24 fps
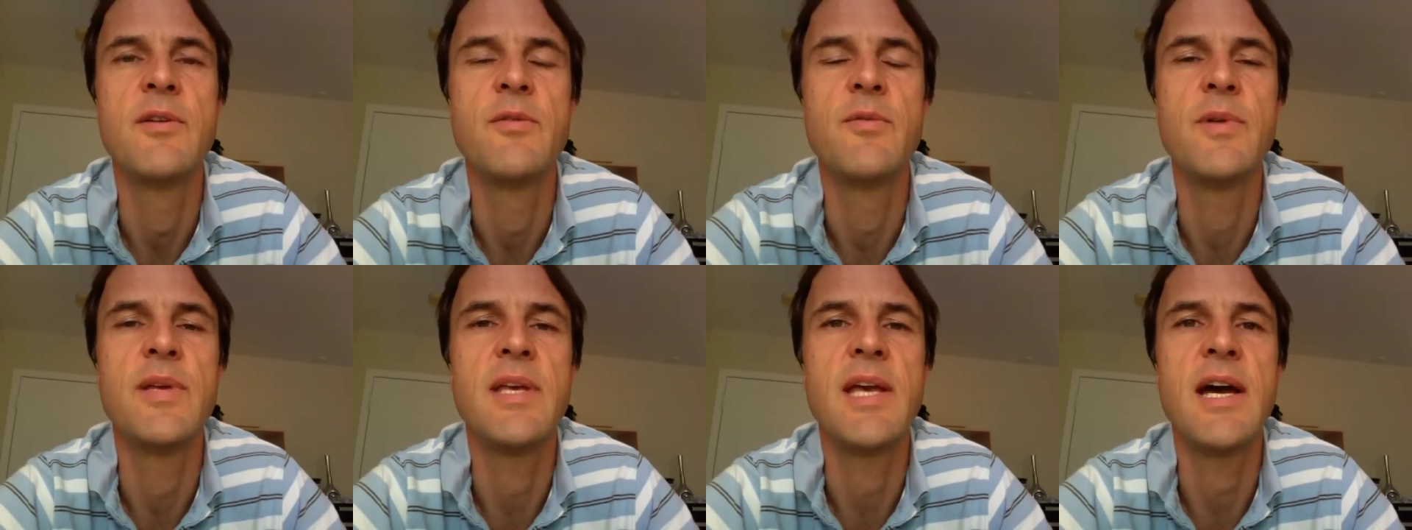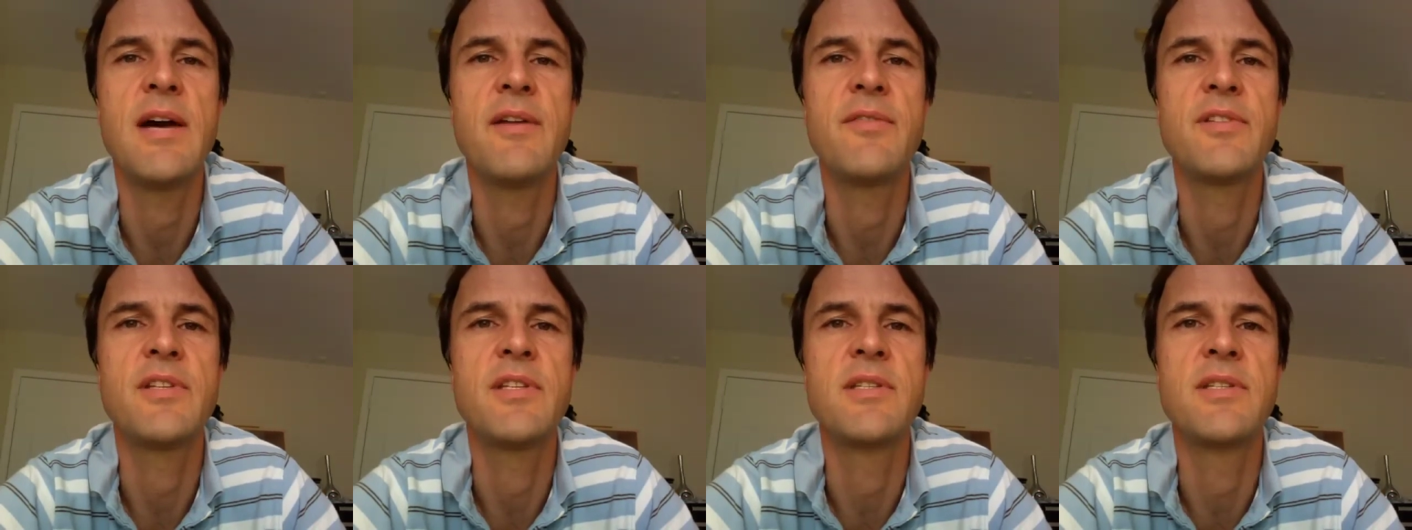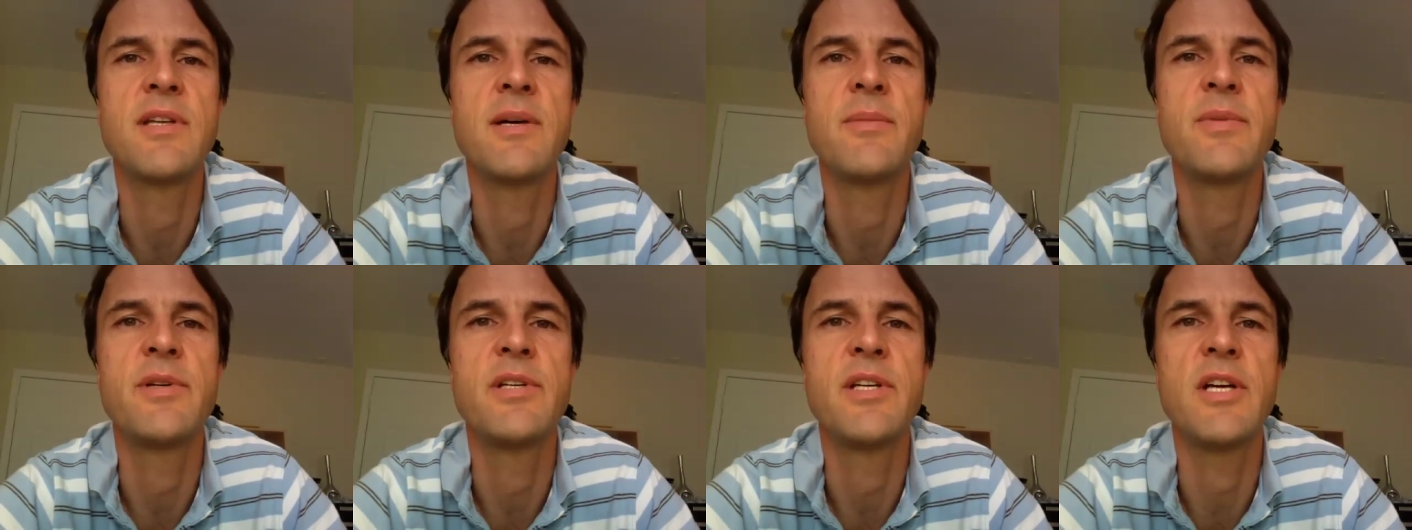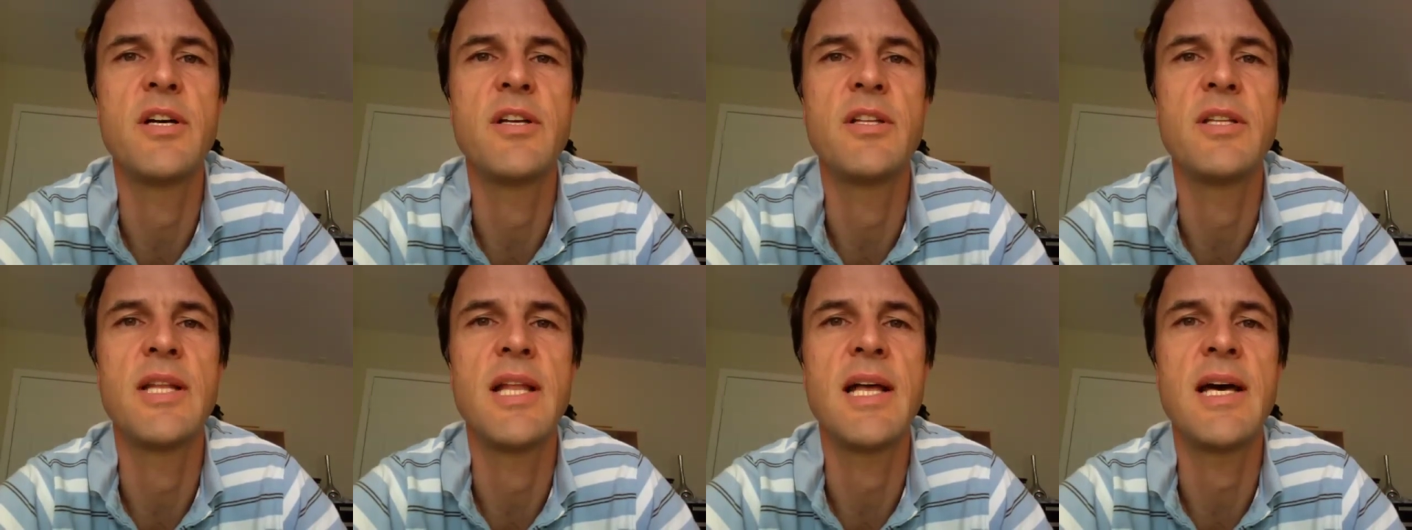We have the summary
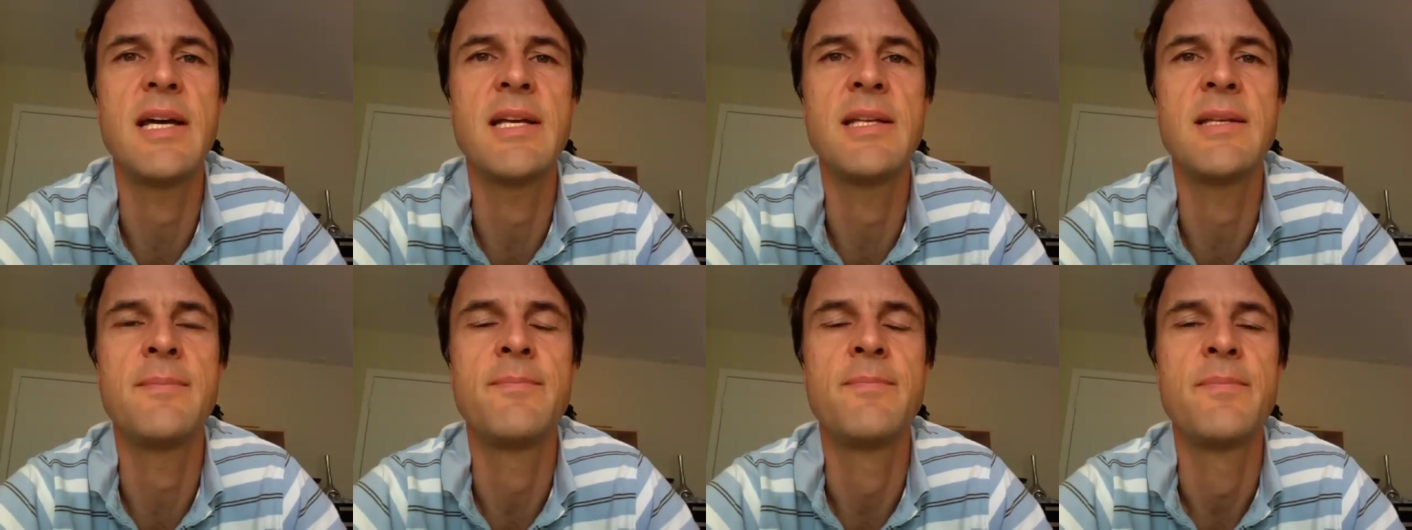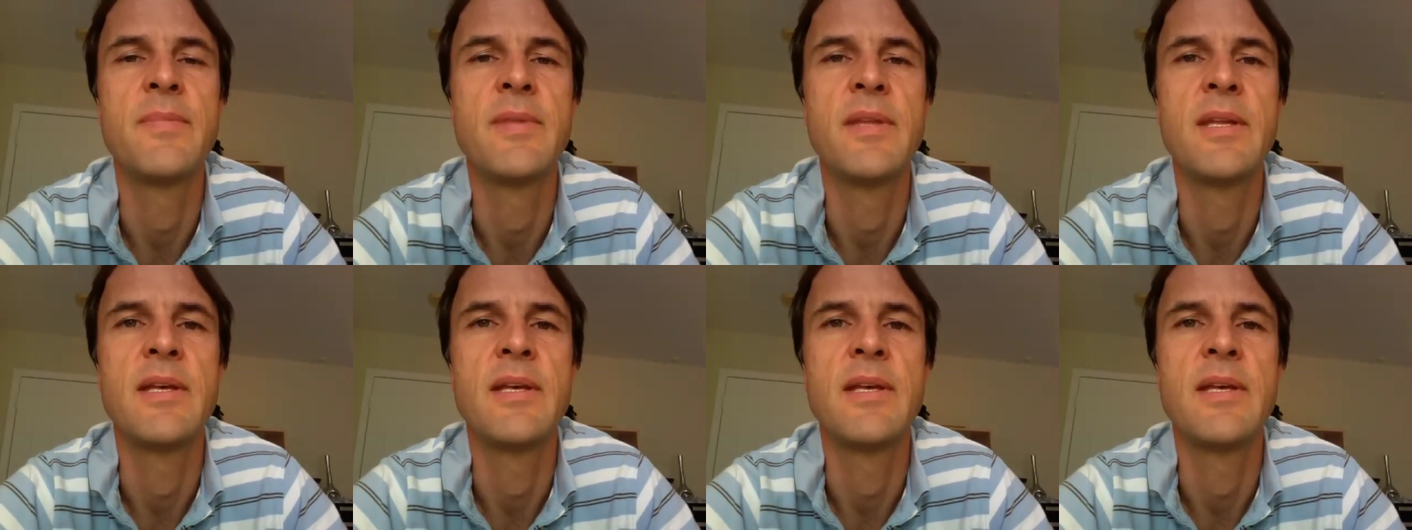online,